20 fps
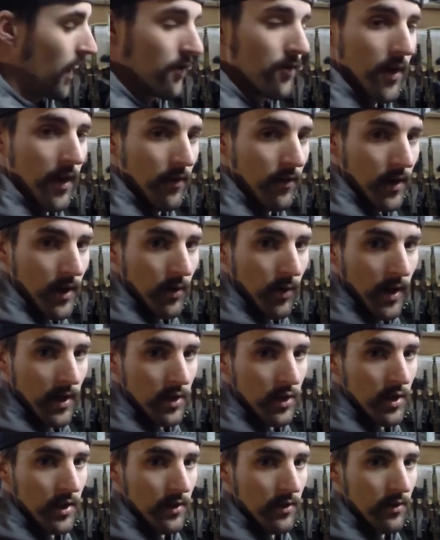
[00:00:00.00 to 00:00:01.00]
if you have any
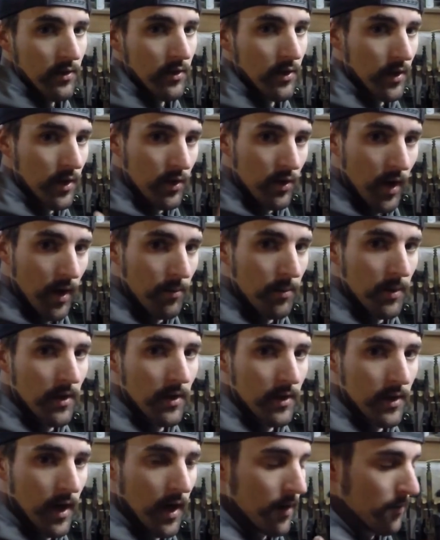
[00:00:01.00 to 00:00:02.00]
questions, you can drop it
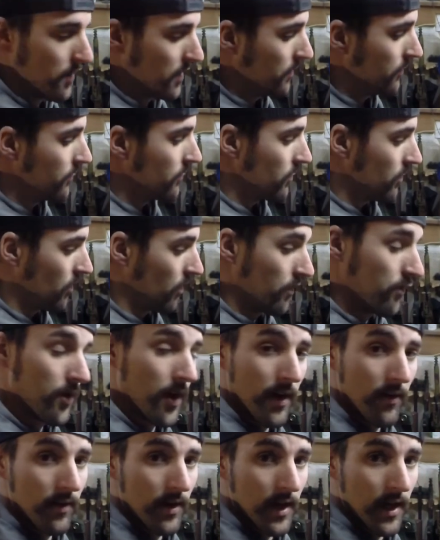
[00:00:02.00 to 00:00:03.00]
in the comments, or if
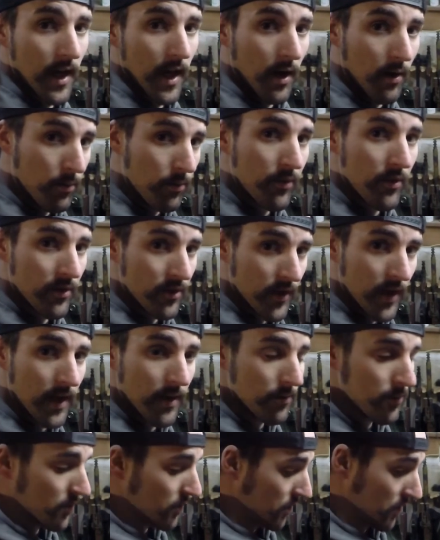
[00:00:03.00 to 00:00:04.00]
you have any helpful
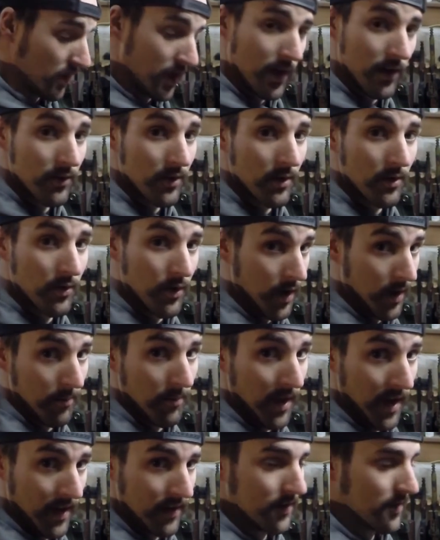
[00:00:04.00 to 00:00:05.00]
tips, you can also
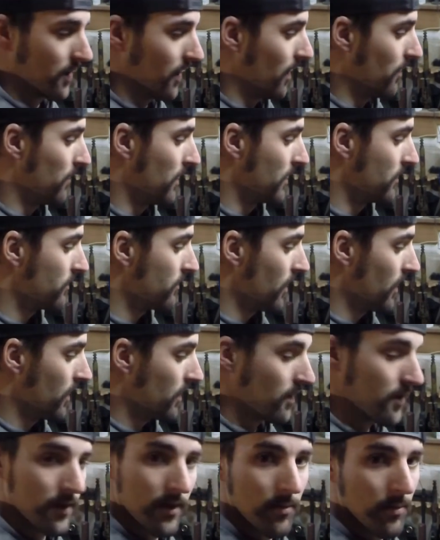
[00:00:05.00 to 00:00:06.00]
drop that in the comments,
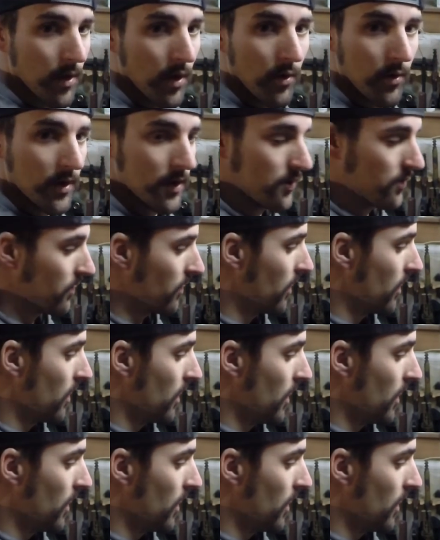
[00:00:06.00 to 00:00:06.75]
because I'm always